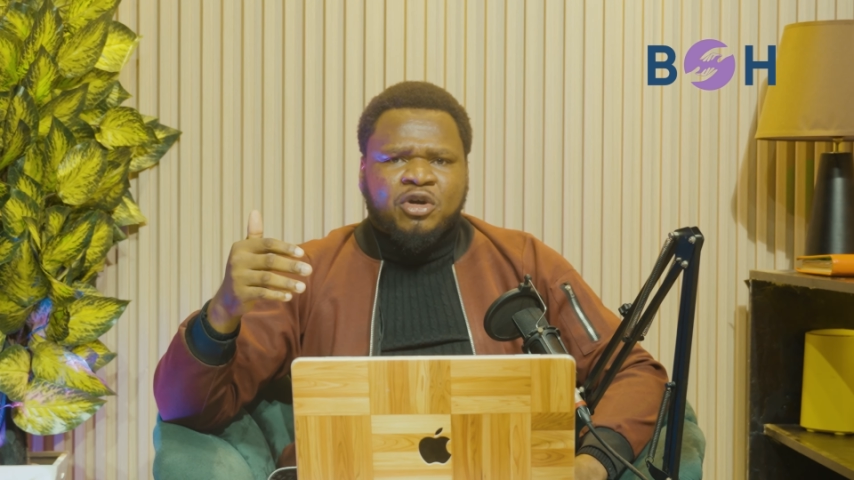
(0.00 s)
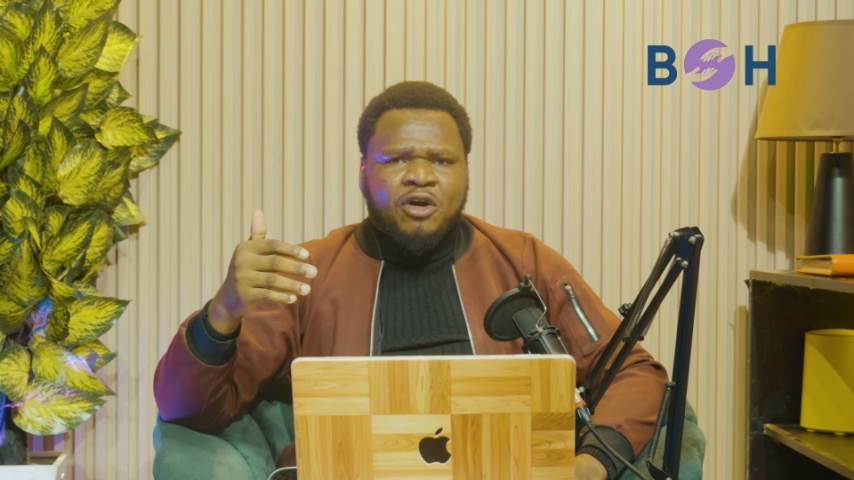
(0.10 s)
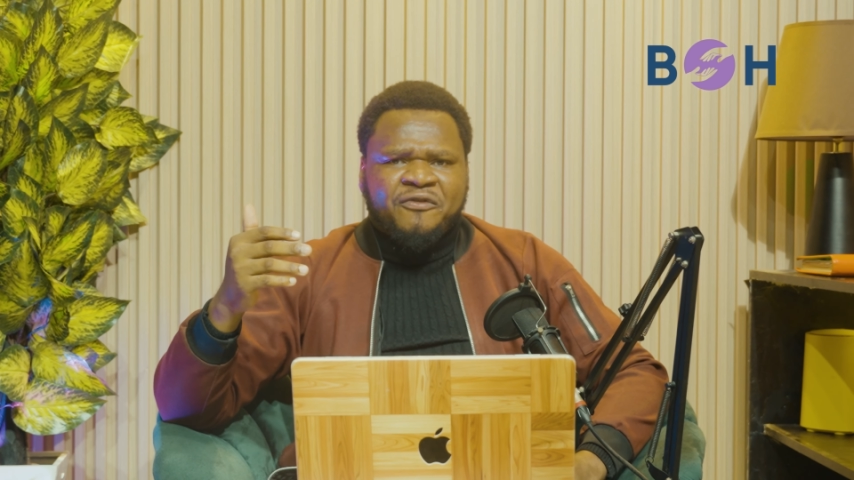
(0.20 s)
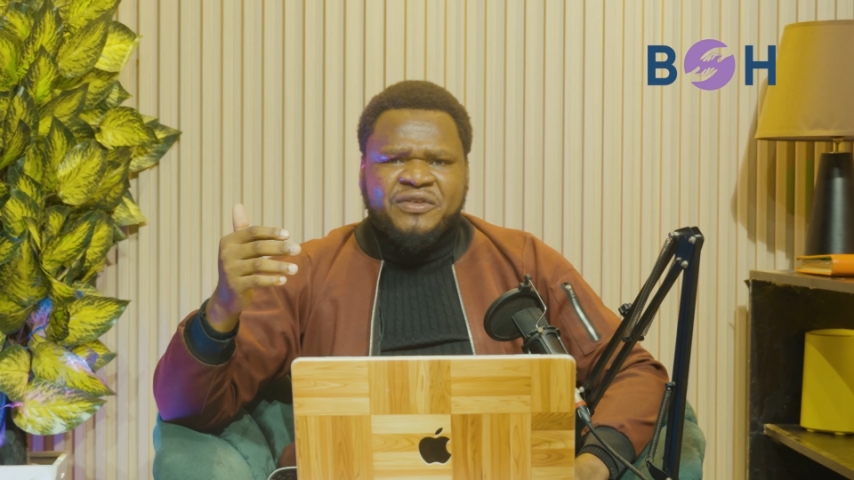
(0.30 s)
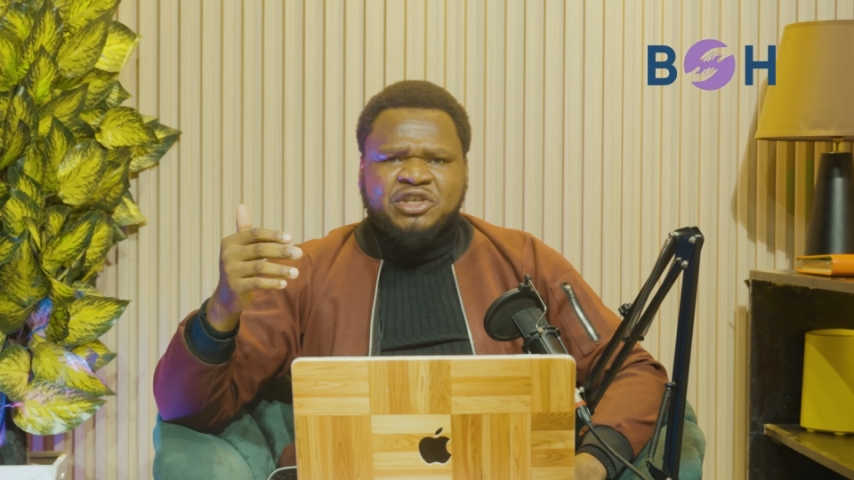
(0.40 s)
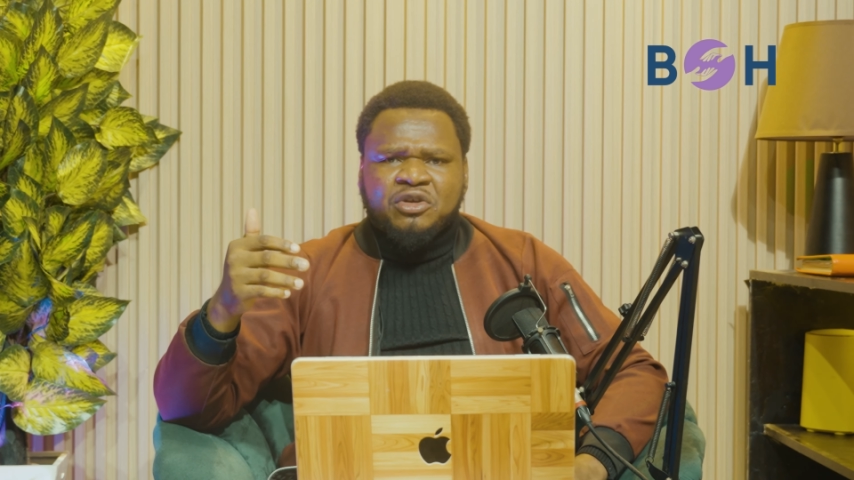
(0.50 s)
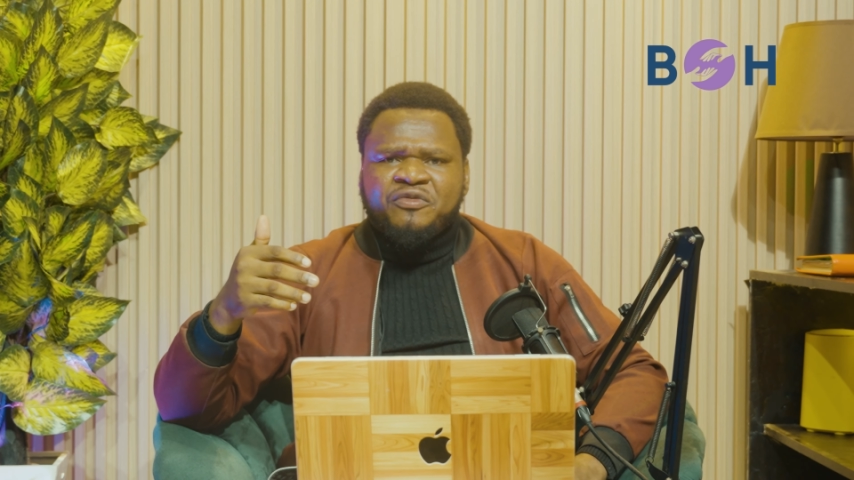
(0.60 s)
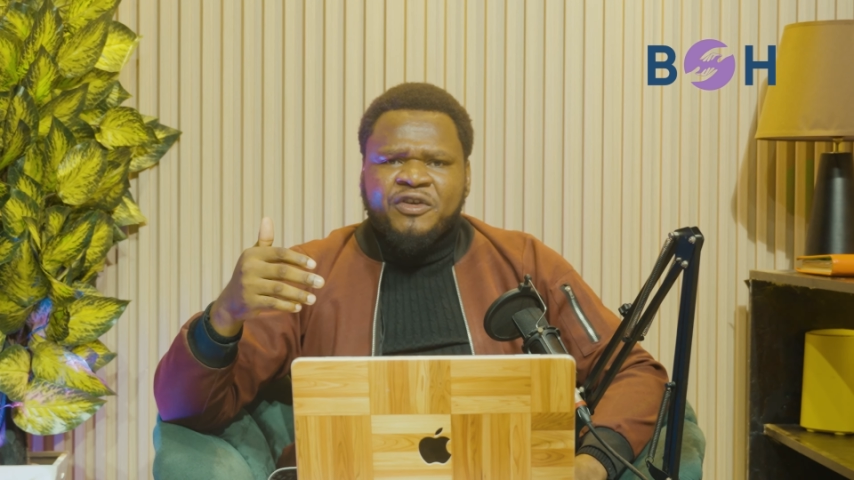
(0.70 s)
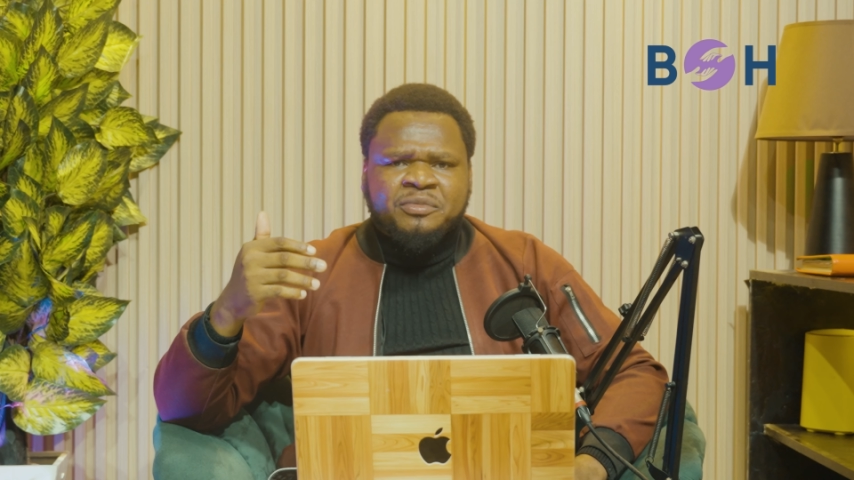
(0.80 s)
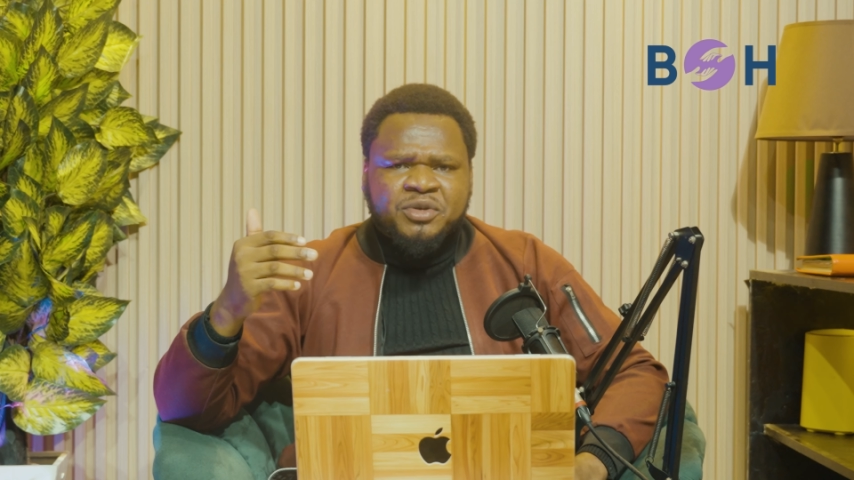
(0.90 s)
confident or you
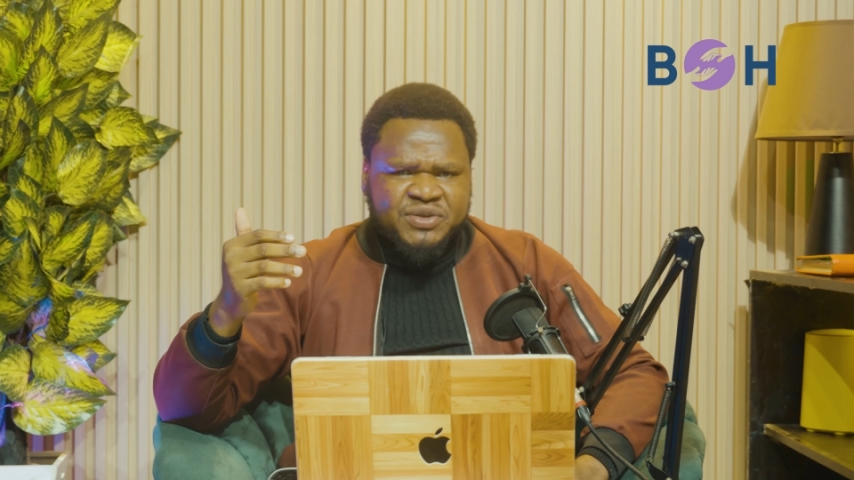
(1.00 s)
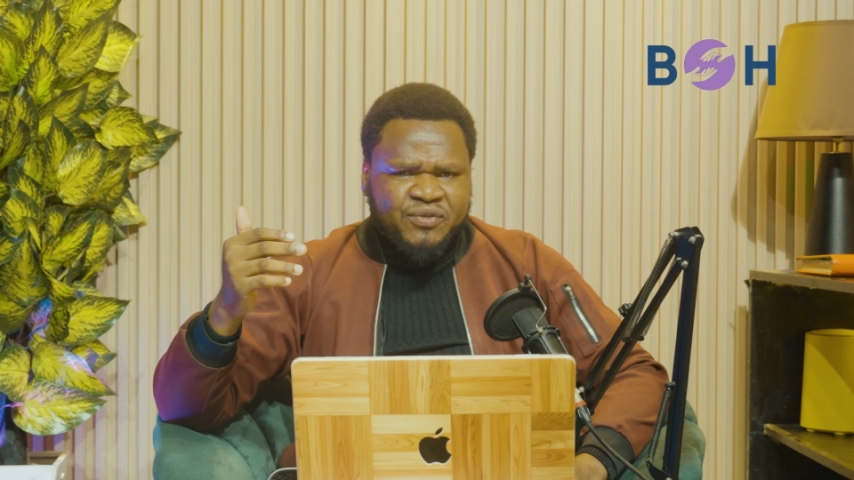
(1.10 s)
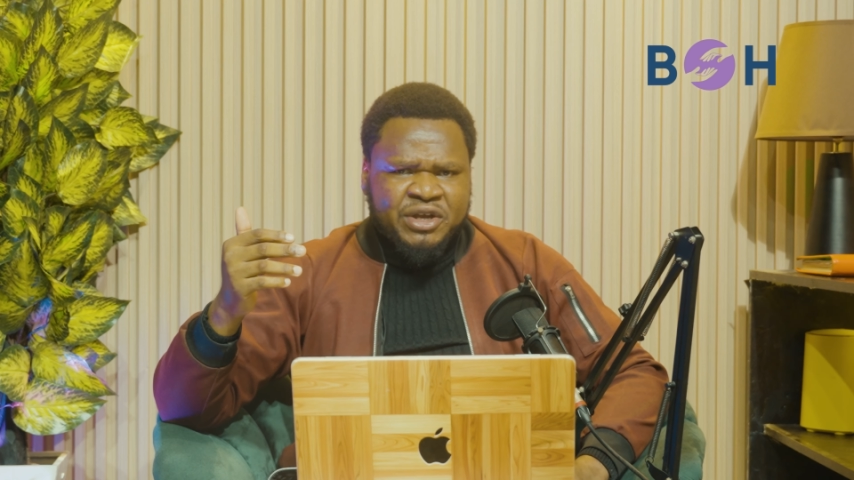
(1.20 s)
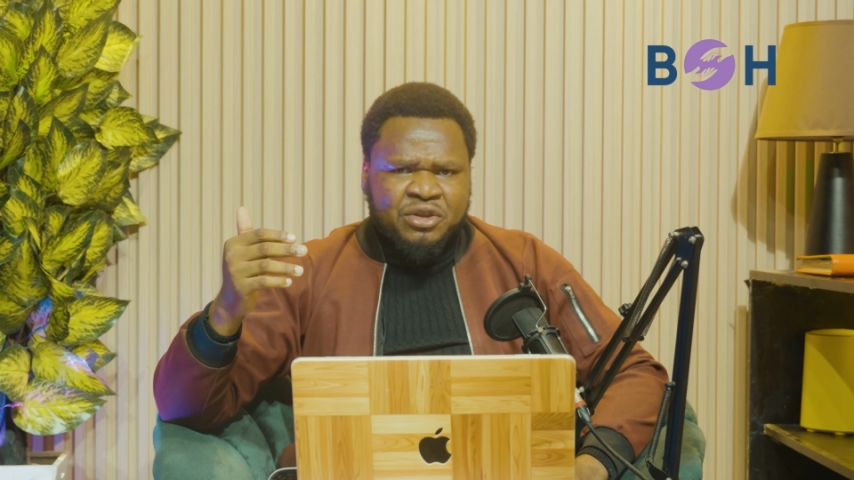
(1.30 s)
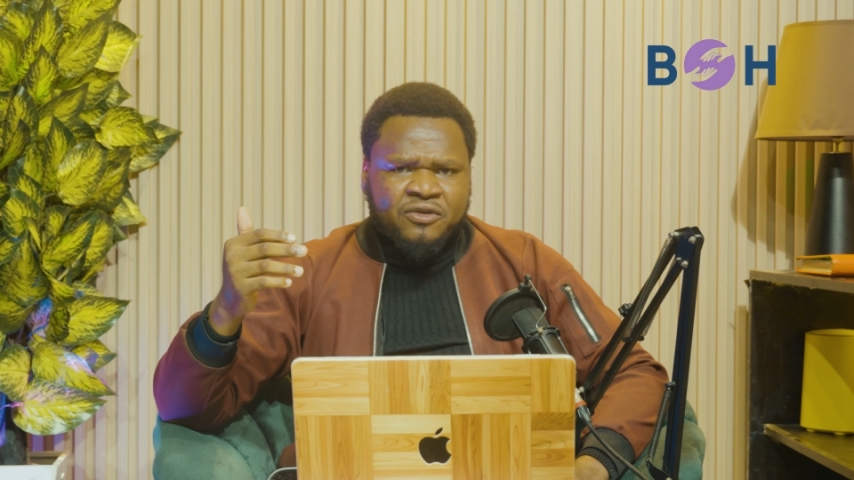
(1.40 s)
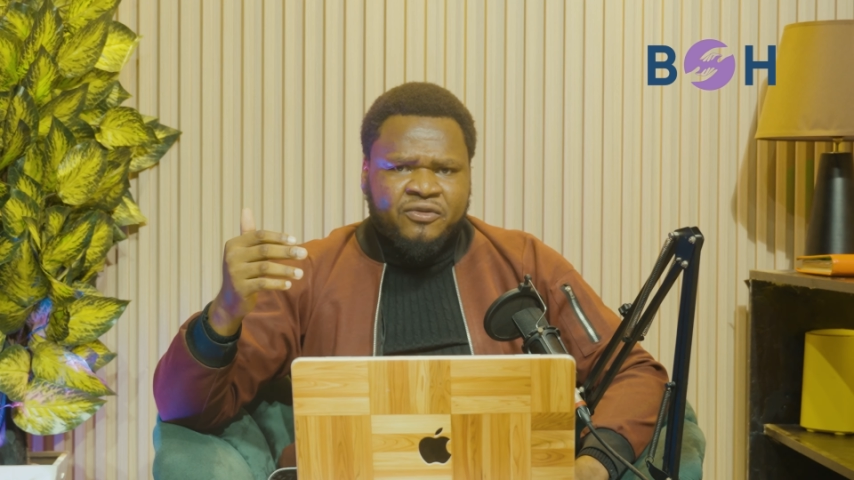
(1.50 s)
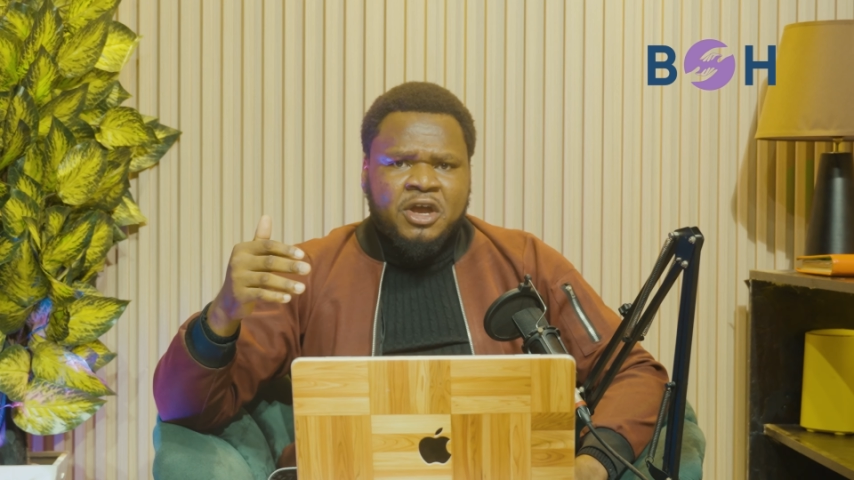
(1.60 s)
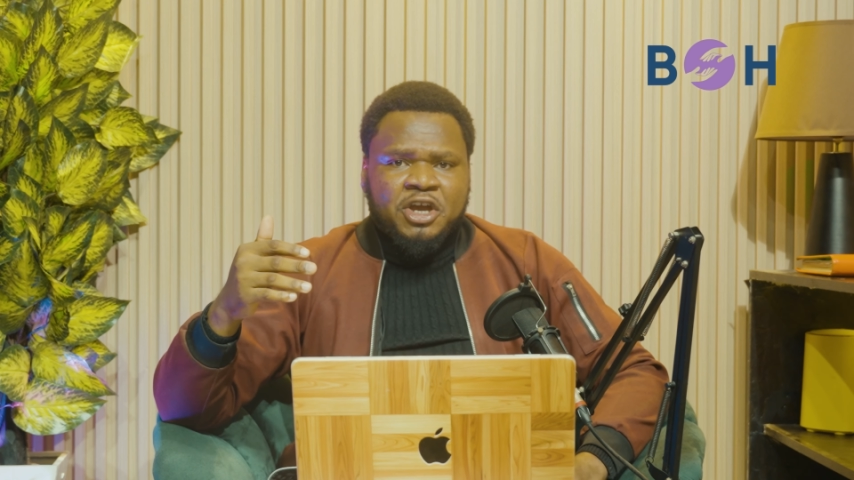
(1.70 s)
felt beautiful enough.